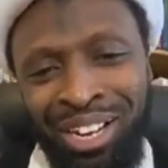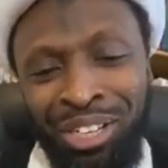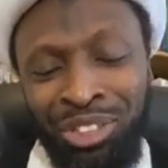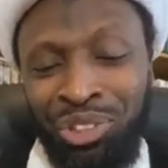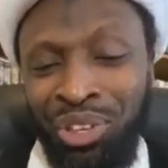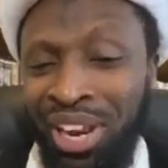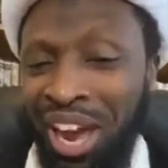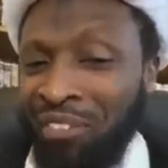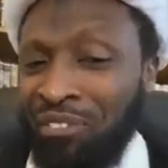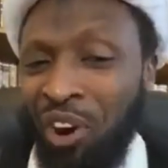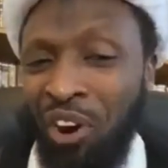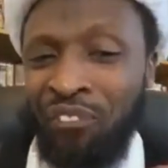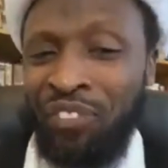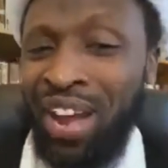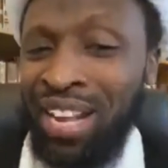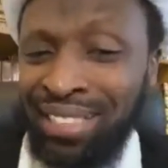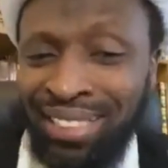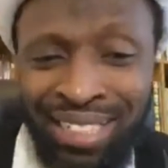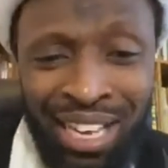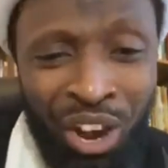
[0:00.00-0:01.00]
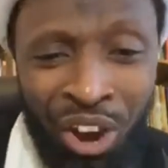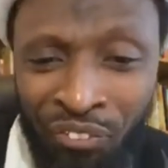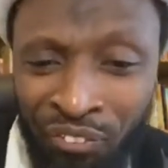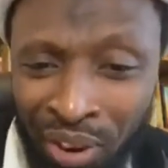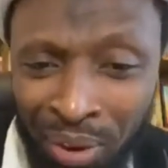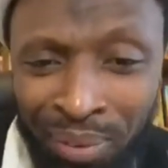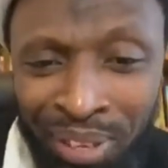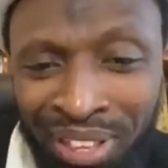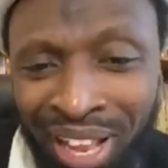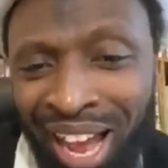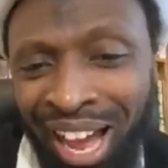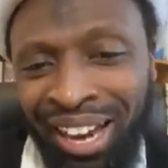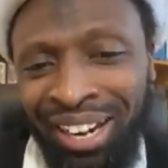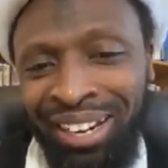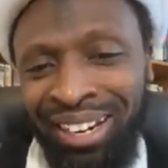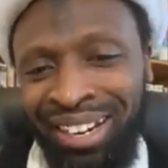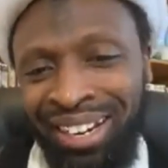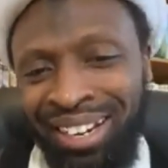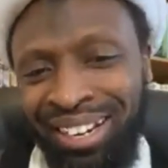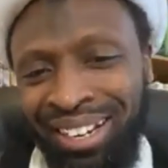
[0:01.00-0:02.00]
So therefore, first day of Ramadan
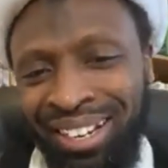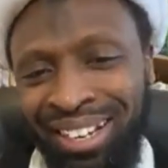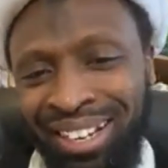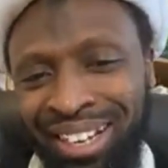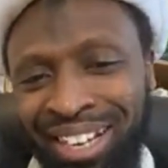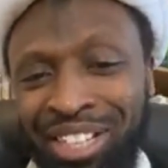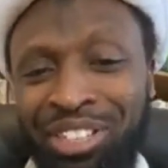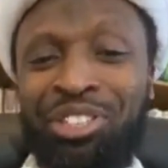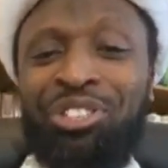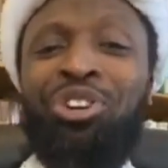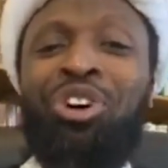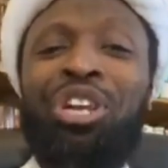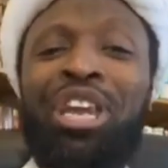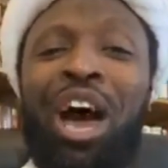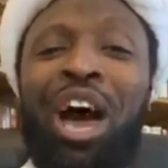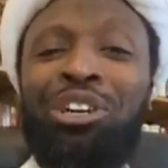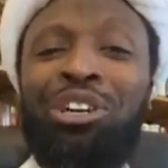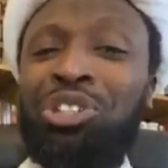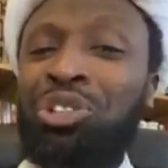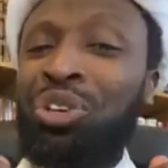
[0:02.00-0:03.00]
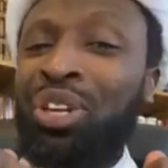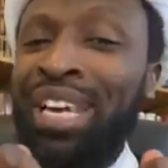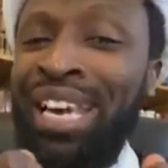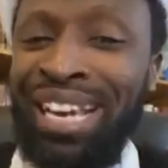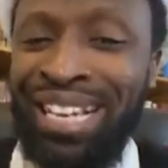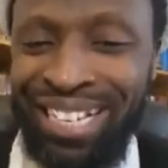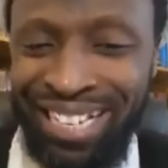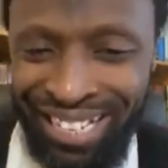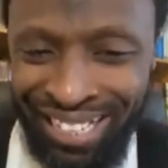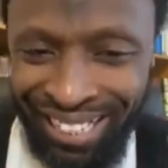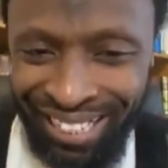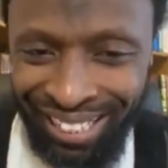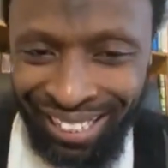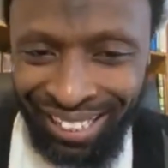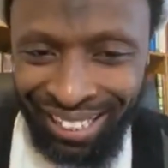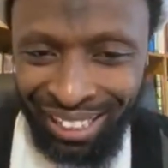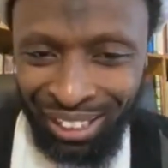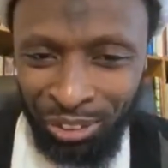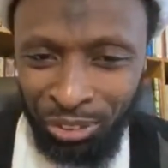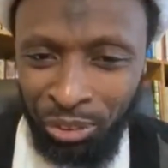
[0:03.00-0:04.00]
is no doubt unique
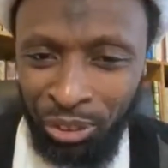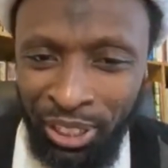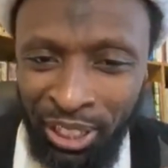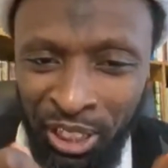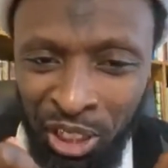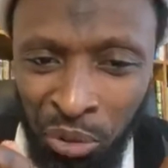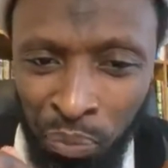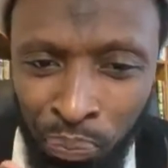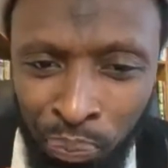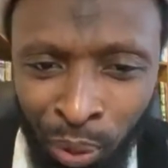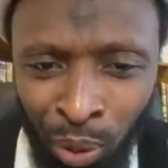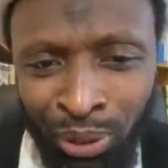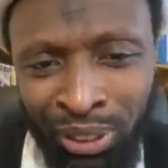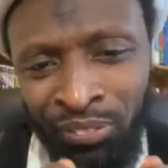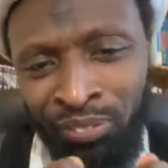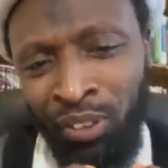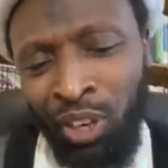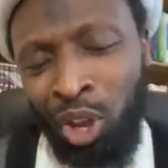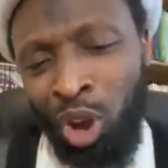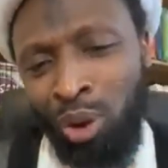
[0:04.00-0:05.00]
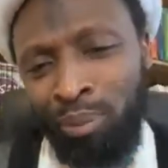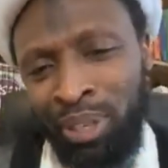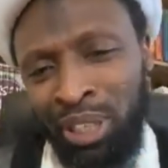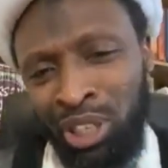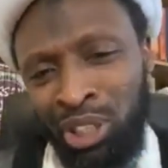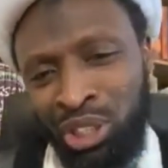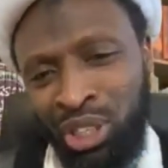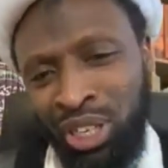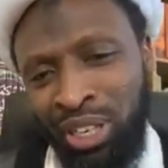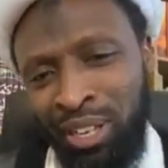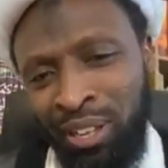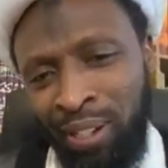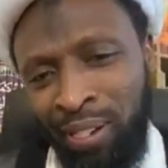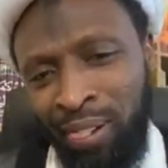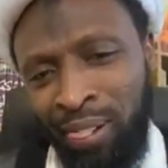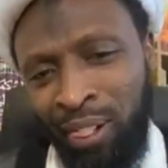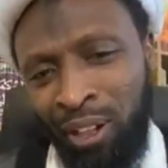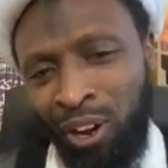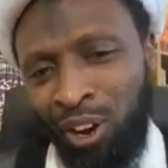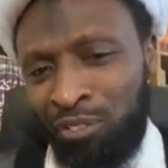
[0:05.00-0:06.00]
to this beautiful community
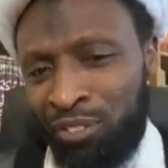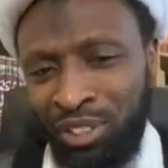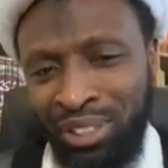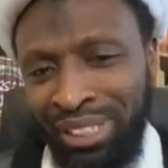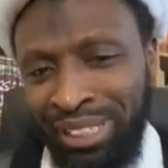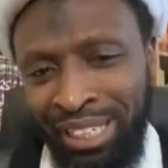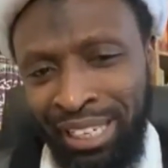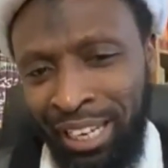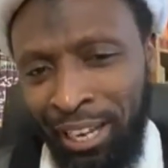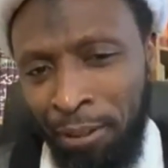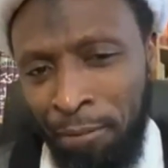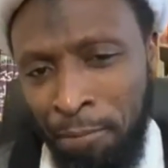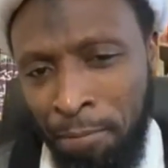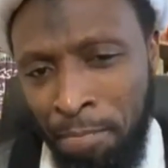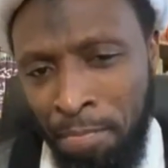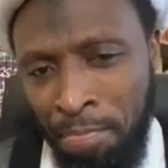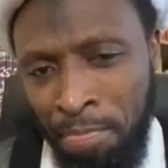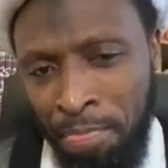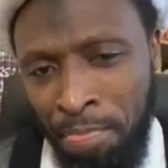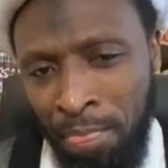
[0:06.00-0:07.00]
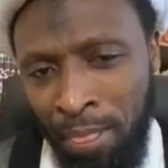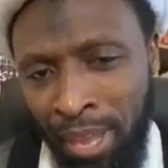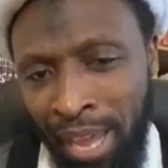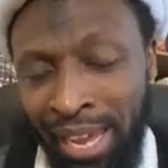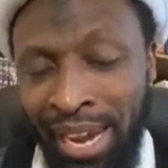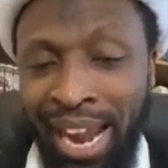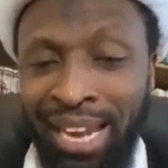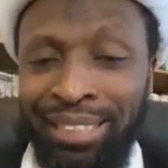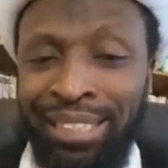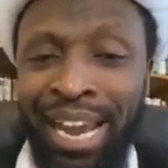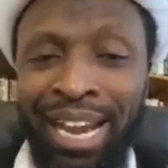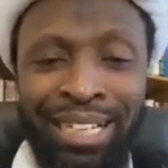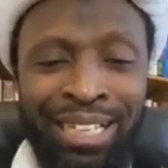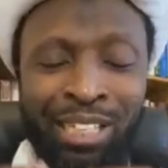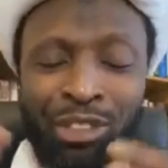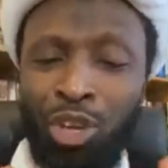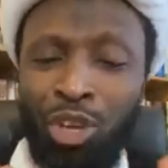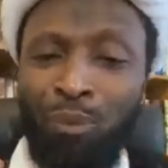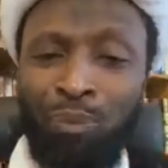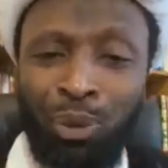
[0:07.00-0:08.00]
of Sydney. And I take
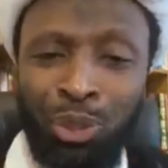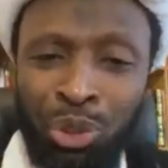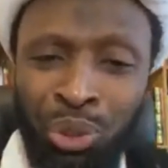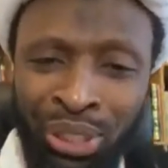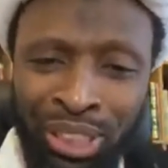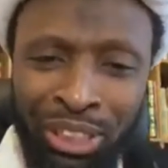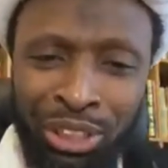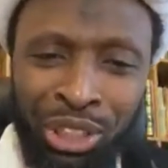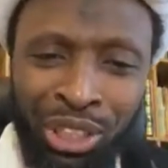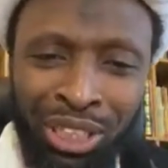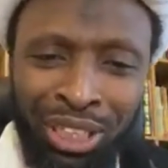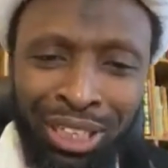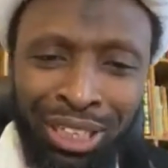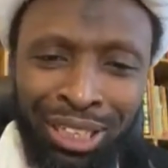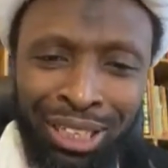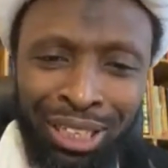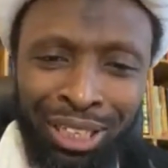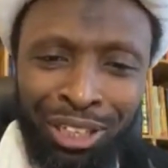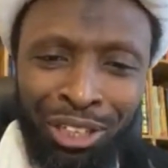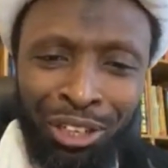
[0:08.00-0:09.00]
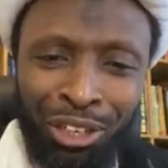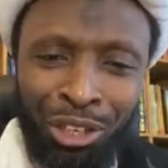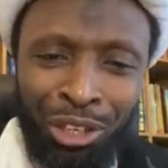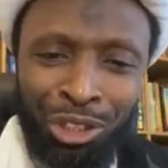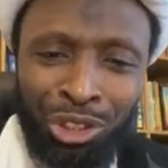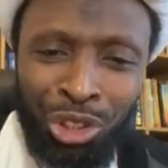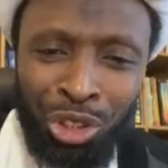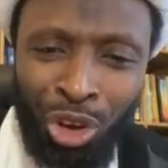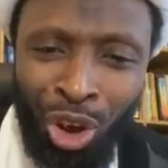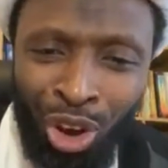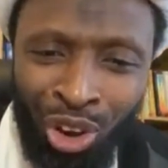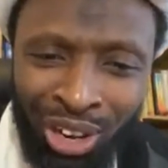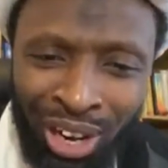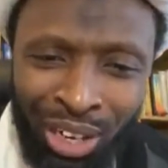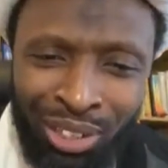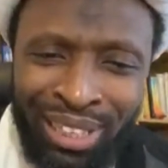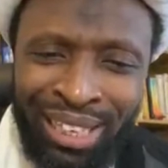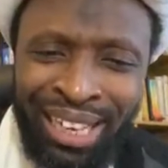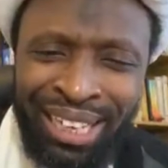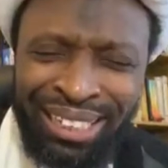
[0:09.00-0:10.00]
this opportunity to
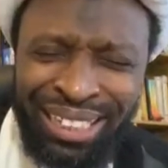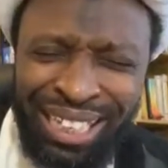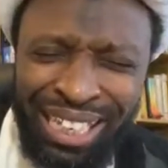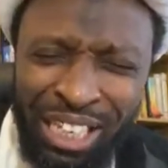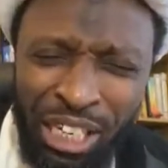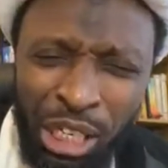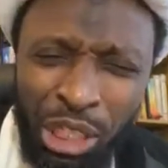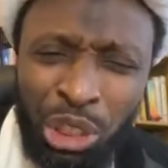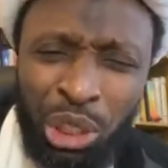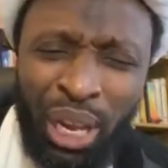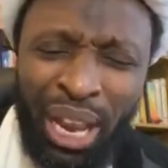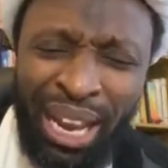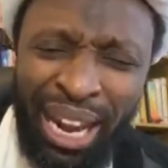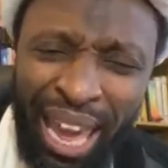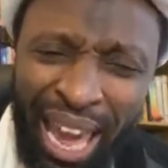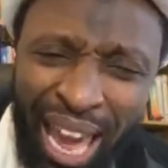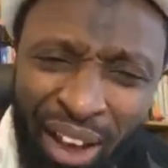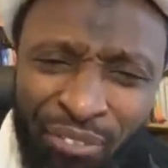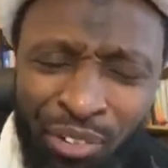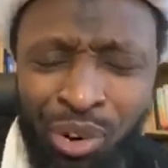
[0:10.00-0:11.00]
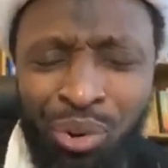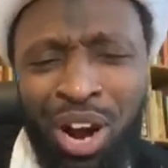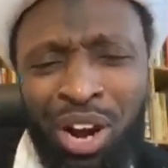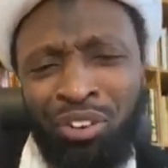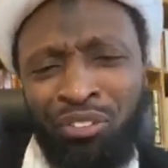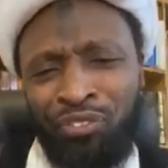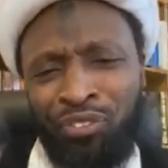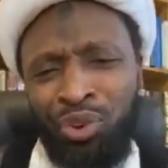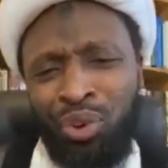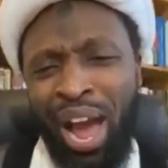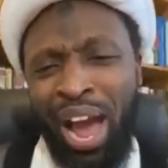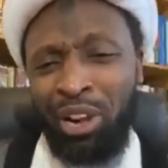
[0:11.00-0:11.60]
congratulate each and every one of you.